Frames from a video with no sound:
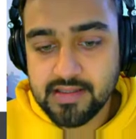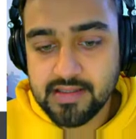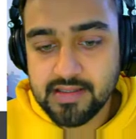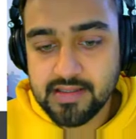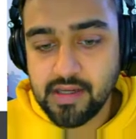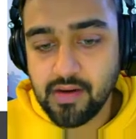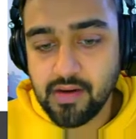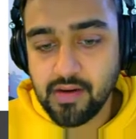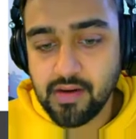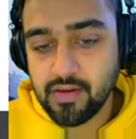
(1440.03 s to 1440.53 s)

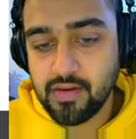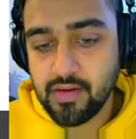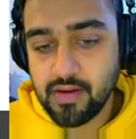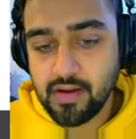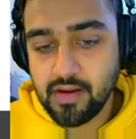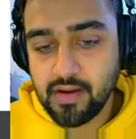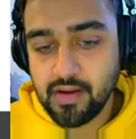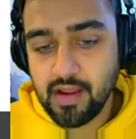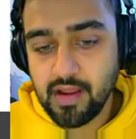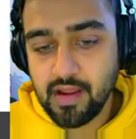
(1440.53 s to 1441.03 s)
0.
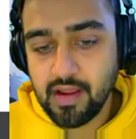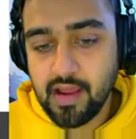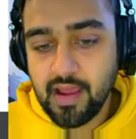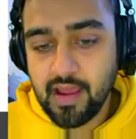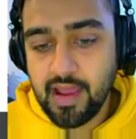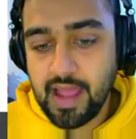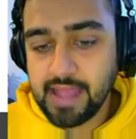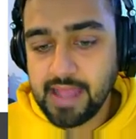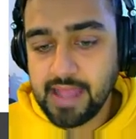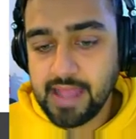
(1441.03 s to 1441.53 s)

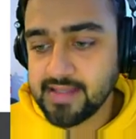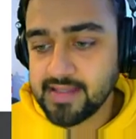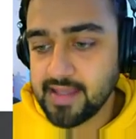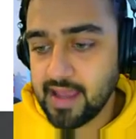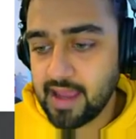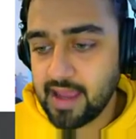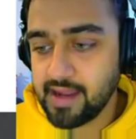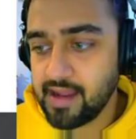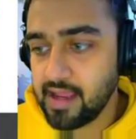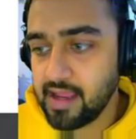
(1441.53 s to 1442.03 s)

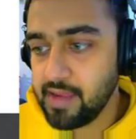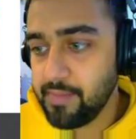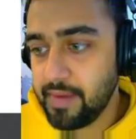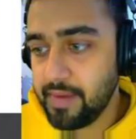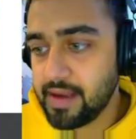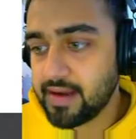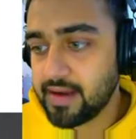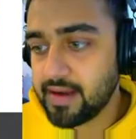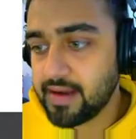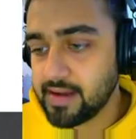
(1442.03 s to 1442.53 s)
Hence, an
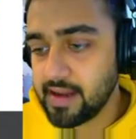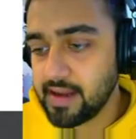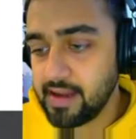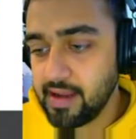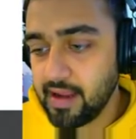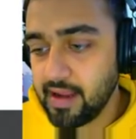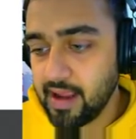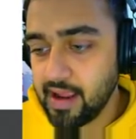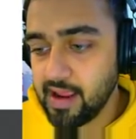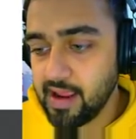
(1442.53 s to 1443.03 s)
email
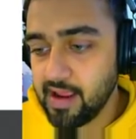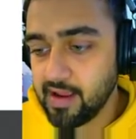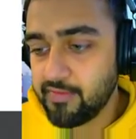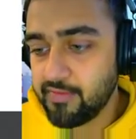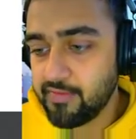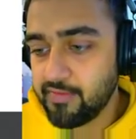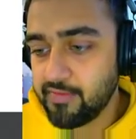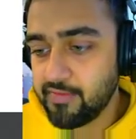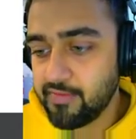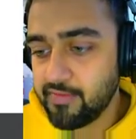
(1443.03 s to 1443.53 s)
containing A
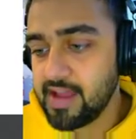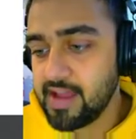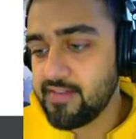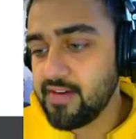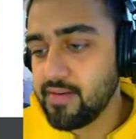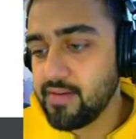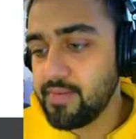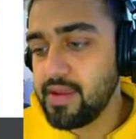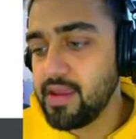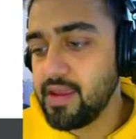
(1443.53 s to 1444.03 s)
will
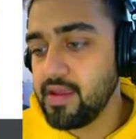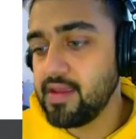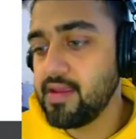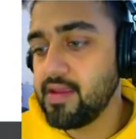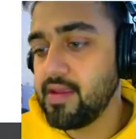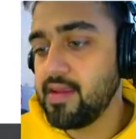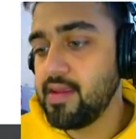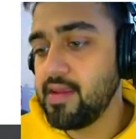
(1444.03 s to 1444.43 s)
never be